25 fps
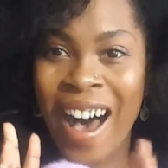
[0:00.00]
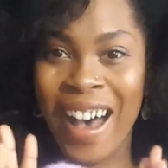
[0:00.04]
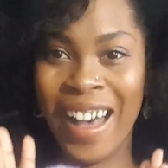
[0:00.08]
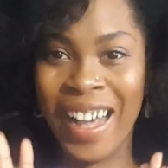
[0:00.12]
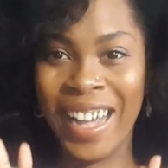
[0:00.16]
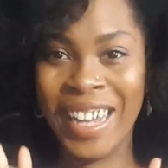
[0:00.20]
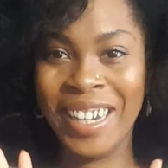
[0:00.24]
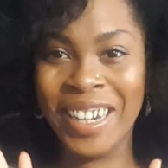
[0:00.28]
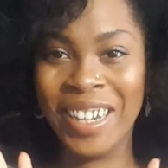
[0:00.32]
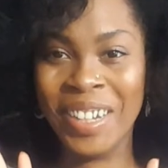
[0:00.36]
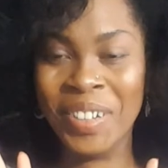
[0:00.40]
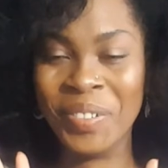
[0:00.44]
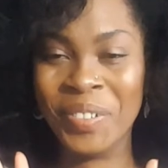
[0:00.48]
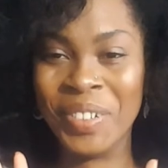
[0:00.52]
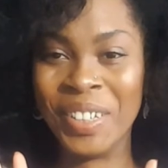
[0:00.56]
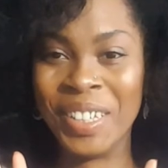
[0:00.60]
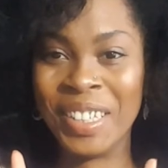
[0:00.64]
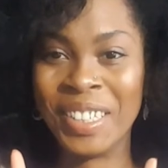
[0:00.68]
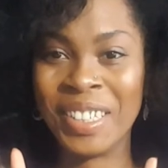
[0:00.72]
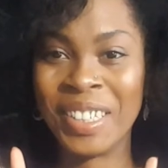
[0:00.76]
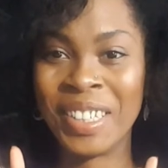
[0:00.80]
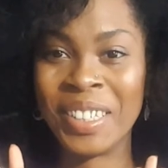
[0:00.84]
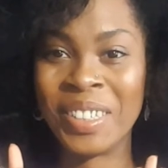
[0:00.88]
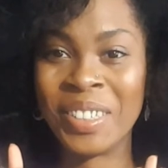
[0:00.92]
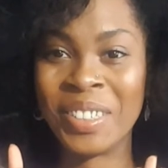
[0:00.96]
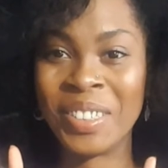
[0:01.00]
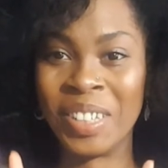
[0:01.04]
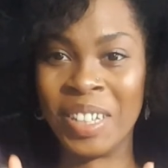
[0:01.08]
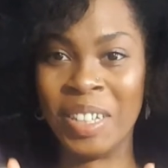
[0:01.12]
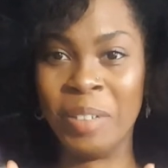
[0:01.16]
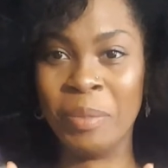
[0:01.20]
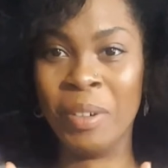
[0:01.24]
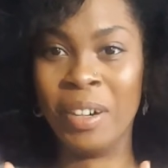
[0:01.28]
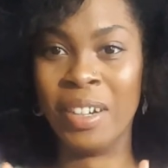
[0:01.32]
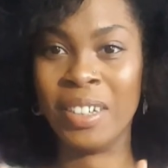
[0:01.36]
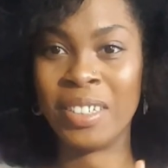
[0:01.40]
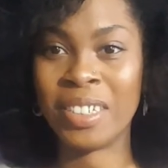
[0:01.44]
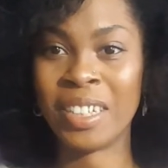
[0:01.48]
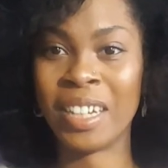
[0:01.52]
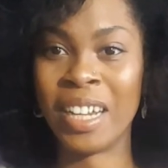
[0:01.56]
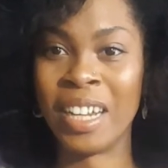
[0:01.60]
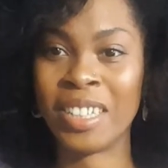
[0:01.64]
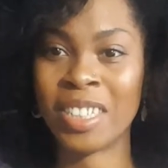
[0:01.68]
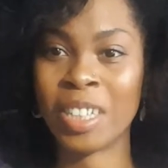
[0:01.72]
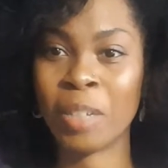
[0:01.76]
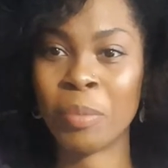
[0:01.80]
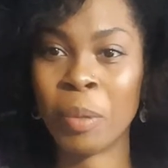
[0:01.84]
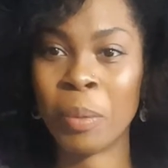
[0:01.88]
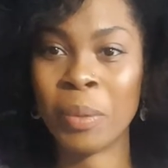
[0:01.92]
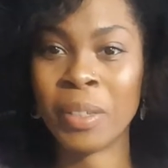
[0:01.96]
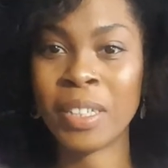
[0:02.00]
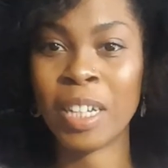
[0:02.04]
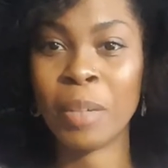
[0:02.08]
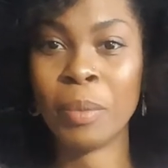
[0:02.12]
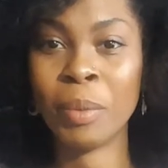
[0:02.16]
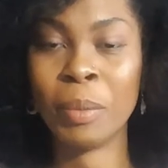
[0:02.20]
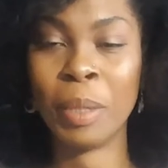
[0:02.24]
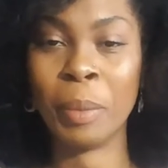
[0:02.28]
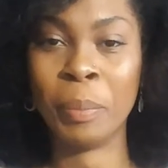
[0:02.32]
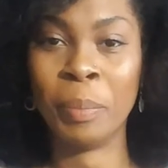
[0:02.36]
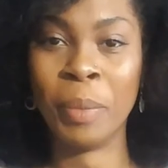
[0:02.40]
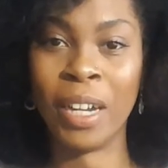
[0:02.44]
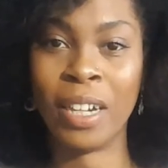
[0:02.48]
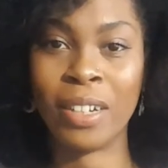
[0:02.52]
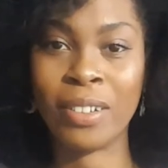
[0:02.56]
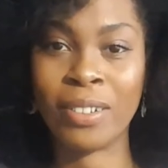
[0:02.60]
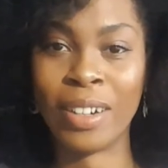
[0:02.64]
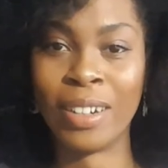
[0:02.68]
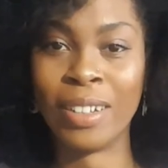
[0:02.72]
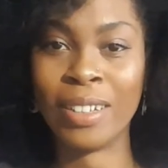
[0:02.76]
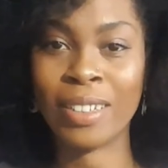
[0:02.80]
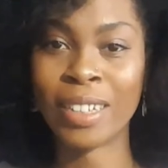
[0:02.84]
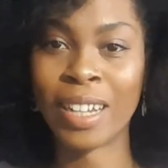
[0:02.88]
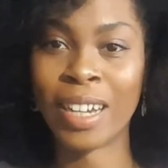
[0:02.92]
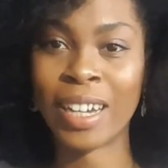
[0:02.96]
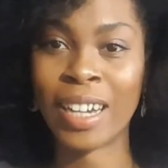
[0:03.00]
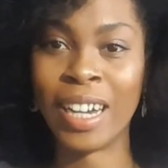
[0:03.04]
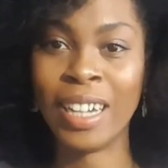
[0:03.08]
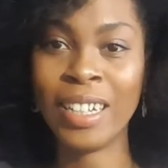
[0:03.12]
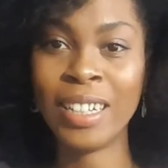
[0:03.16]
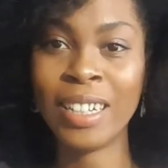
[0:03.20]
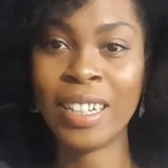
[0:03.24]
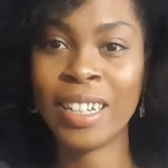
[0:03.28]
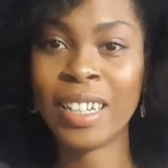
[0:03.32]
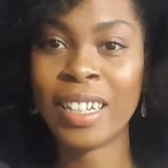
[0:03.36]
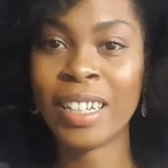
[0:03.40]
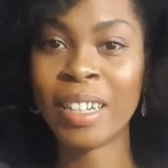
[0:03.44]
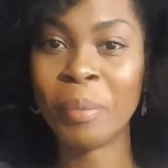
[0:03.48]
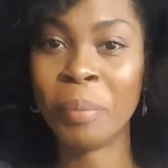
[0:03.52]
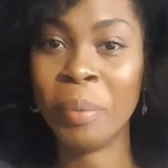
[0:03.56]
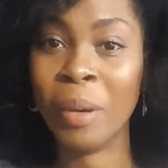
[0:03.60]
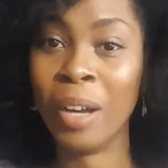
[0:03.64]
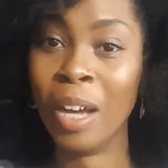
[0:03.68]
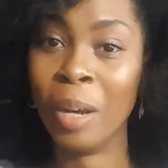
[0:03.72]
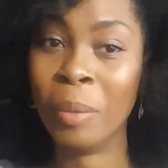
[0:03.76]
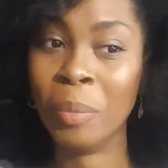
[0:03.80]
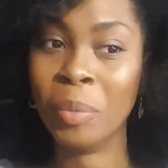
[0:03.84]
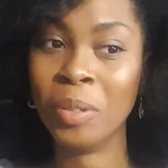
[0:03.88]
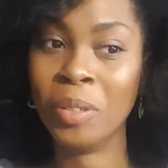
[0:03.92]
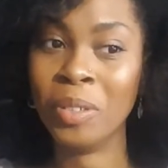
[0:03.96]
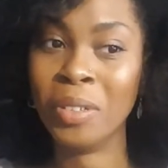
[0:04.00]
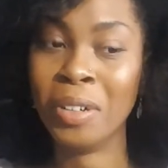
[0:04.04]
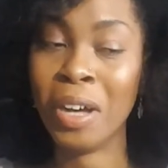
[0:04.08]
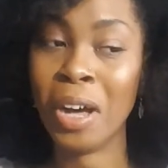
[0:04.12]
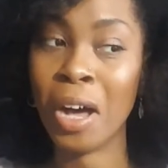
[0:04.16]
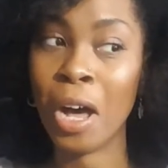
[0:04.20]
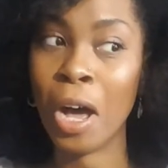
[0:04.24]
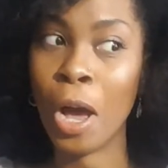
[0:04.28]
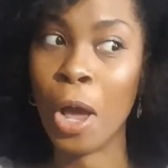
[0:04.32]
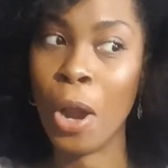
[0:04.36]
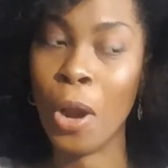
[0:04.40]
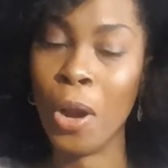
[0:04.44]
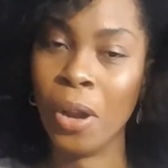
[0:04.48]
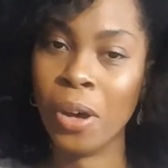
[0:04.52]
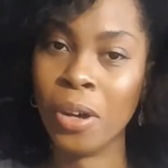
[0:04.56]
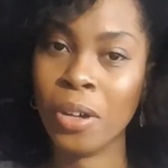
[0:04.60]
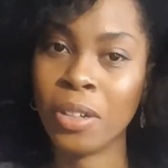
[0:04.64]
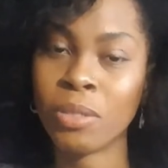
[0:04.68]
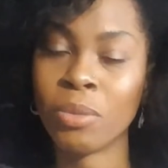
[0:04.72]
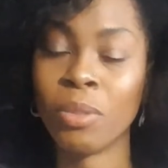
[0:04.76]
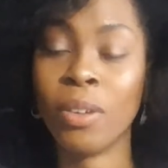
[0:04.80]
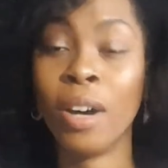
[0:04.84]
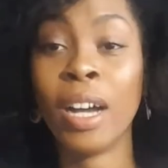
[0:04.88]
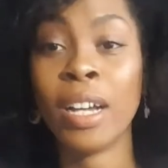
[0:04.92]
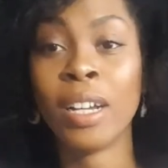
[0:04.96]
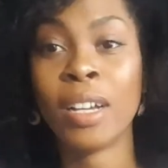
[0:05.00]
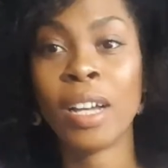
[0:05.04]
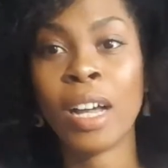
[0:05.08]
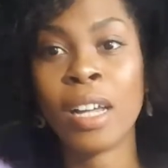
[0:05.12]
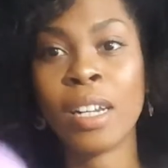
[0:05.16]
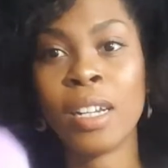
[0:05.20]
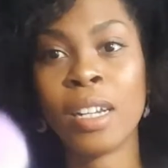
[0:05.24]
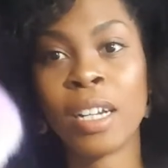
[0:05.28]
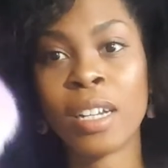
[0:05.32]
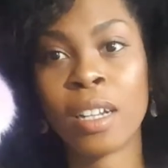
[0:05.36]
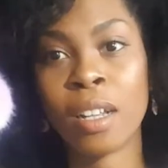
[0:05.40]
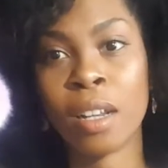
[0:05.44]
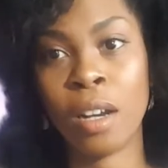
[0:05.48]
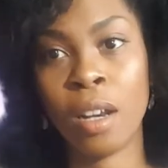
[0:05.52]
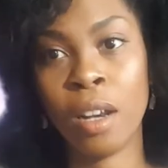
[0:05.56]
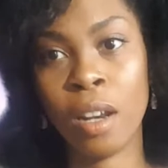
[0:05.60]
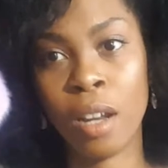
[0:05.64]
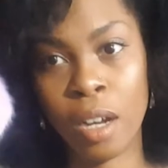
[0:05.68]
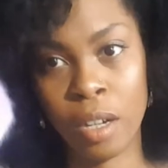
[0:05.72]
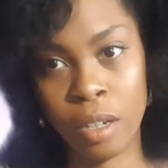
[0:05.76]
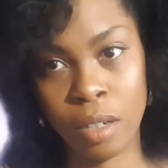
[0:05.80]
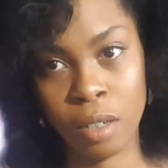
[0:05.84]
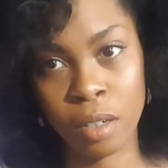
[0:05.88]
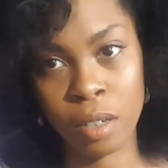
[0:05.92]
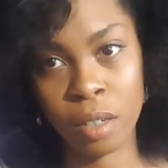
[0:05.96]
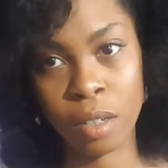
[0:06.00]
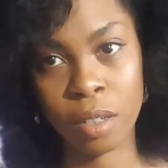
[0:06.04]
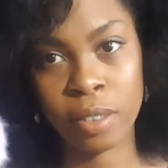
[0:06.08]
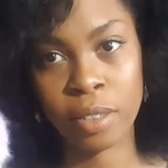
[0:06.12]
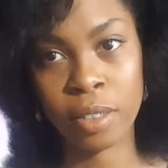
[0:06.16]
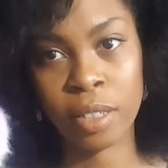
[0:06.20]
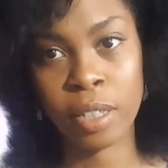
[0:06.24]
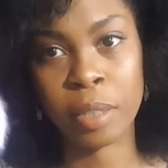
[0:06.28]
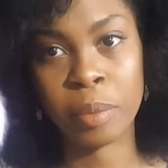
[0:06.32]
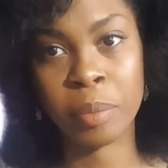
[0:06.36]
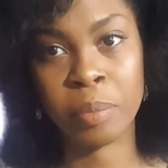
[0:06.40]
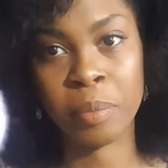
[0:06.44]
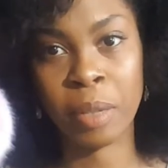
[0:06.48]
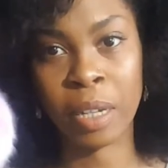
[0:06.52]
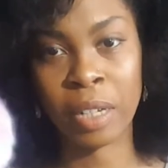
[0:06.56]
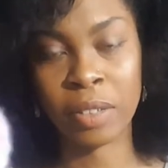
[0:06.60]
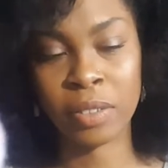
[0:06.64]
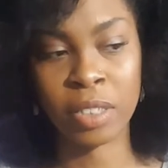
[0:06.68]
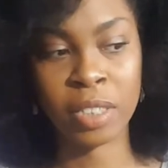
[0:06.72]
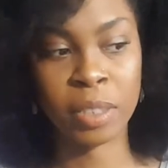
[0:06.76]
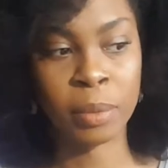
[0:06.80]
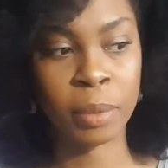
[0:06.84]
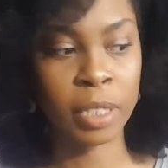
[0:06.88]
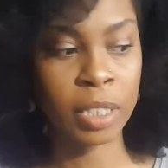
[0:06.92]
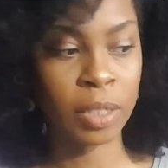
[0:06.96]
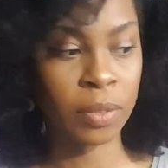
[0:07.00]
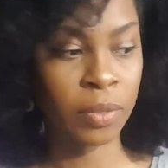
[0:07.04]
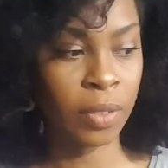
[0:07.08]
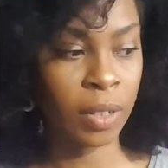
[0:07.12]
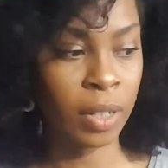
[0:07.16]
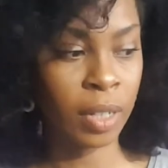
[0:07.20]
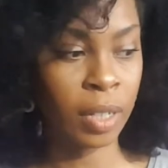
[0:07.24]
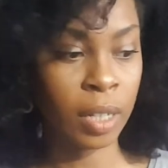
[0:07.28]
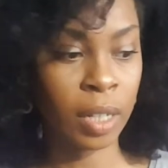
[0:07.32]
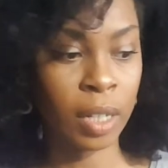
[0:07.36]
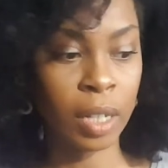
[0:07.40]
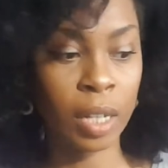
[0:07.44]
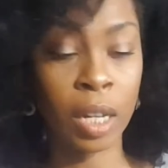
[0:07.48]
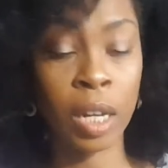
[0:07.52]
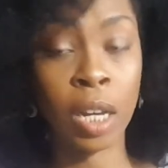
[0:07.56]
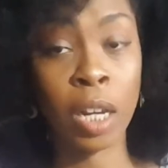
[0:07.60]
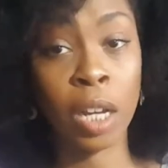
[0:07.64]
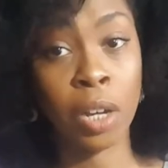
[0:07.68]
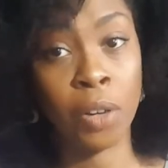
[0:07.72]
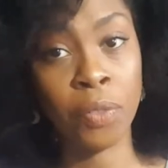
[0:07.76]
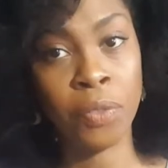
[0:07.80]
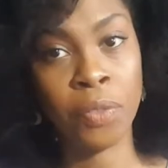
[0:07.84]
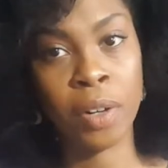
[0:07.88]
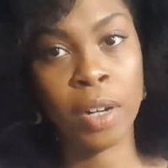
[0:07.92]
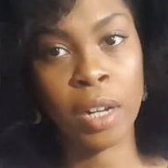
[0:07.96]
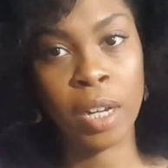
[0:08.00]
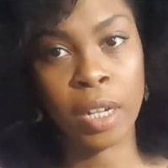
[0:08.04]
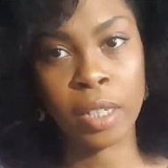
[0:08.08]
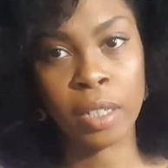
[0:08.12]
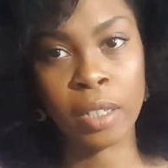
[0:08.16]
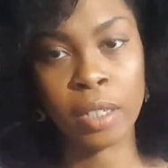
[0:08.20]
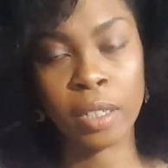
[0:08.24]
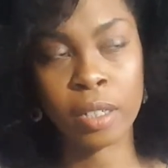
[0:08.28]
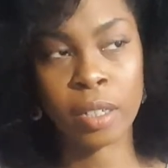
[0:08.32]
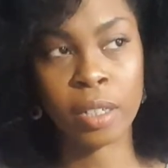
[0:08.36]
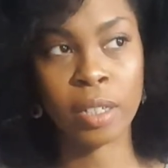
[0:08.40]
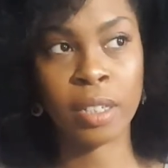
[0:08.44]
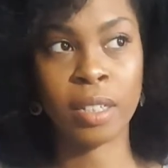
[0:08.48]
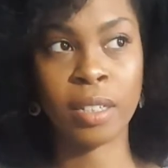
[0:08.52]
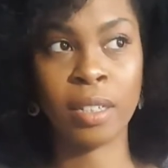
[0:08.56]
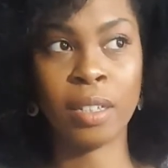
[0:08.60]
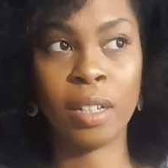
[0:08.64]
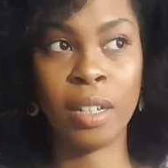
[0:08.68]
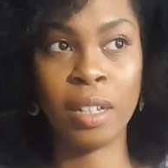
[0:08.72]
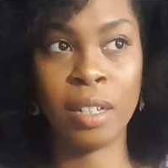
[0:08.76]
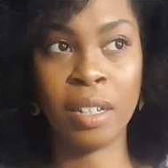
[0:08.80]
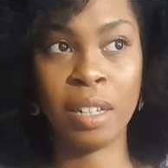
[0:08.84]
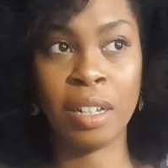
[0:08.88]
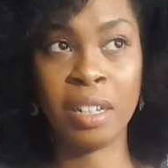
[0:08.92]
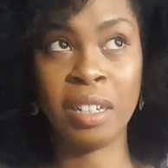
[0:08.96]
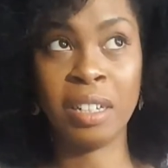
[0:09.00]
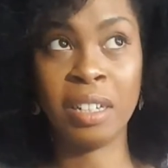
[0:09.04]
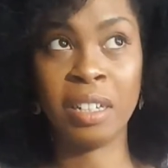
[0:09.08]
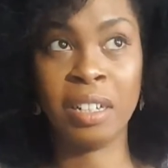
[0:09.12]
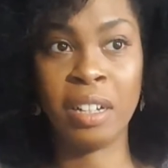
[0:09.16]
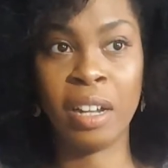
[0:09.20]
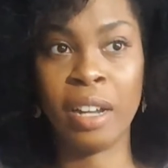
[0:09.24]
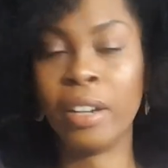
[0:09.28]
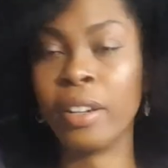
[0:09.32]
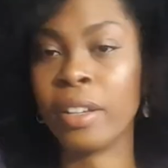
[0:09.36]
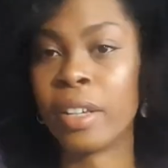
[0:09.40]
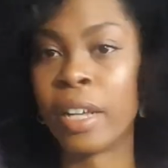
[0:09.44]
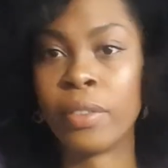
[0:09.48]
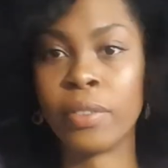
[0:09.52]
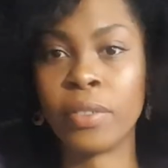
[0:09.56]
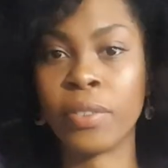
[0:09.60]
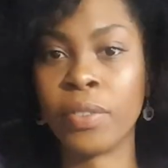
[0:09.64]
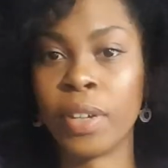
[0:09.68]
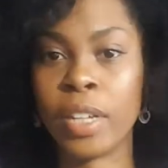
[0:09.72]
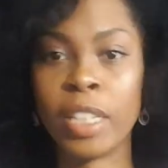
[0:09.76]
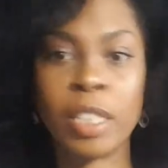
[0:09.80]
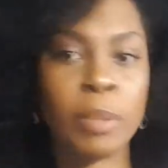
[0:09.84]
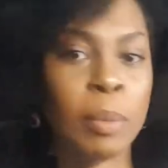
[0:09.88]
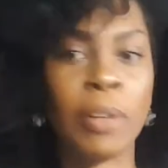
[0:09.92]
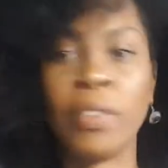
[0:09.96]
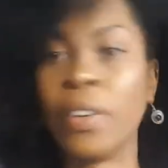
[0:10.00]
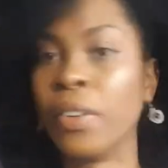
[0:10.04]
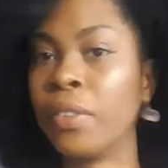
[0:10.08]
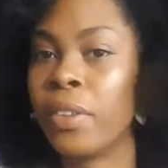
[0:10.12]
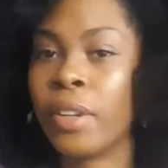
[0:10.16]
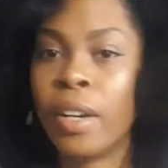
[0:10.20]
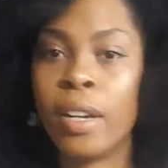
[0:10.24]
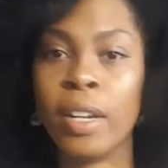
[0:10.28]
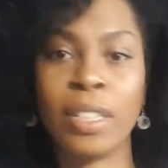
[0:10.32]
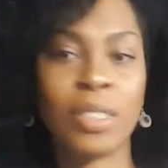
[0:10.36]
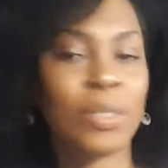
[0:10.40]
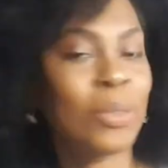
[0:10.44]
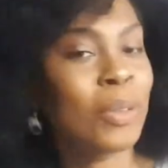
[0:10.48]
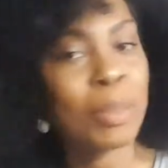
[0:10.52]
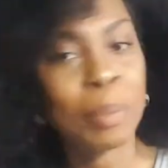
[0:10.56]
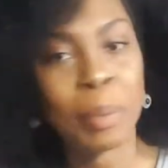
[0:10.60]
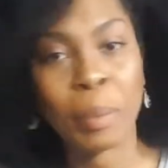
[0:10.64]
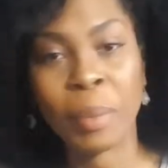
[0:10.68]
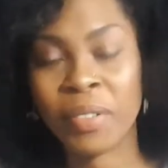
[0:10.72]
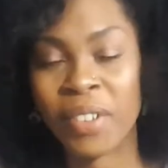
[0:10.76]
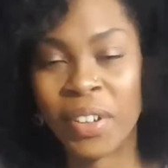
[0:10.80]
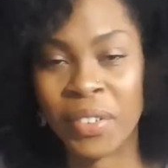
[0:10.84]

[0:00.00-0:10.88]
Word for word: I love this so much. As you can probably tell from my background, I kind of like purple a lot. Well, I, I like lilac a lot. I had to specify. I love lilac. Like, lilac everything is my favourite colour. It's always been